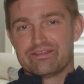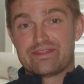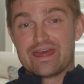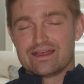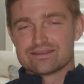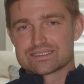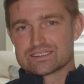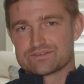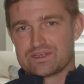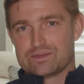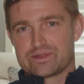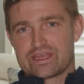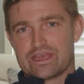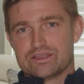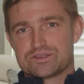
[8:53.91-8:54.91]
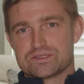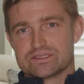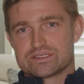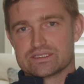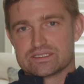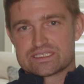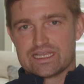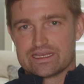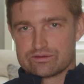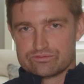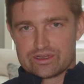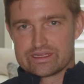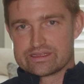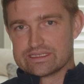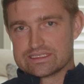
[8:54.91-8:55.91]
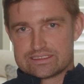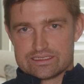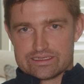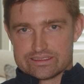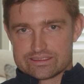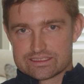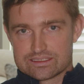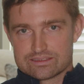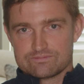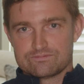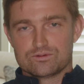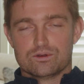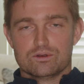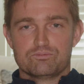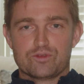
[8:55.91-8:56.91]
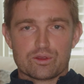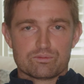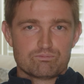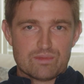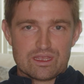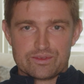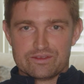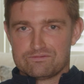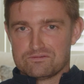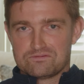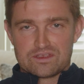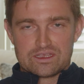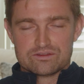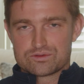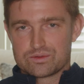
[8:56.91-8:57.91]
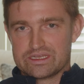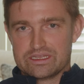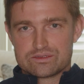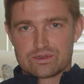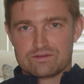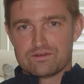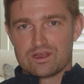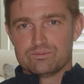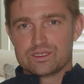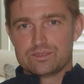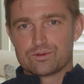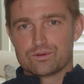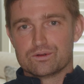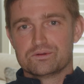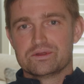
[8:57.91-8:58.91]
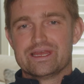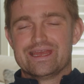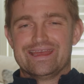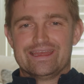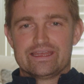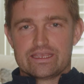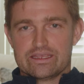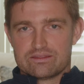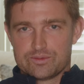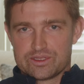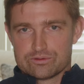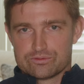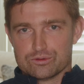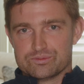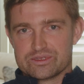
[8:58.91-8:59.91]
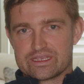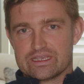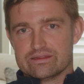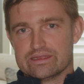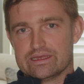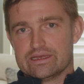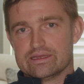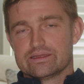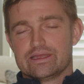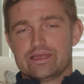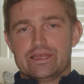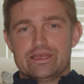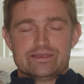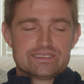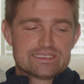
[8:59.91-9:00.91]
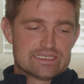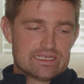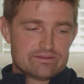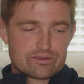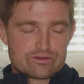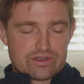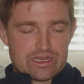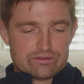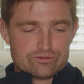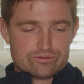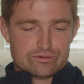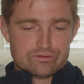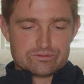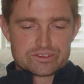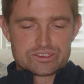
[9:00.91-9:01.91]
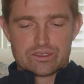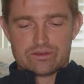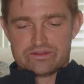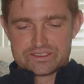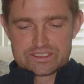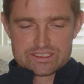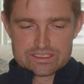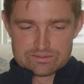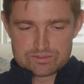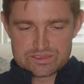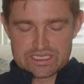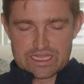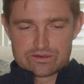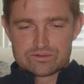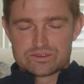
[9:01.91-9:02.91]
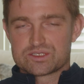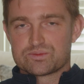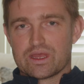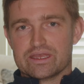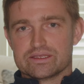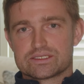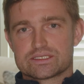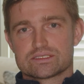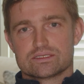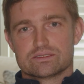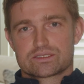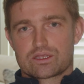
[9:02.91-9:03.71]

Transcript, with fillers: thousands of applications, and started running these dinners for you know maybe 15, 20, 25 people. Get them in the room together, set the ground rules. You know this is a sacred space. It's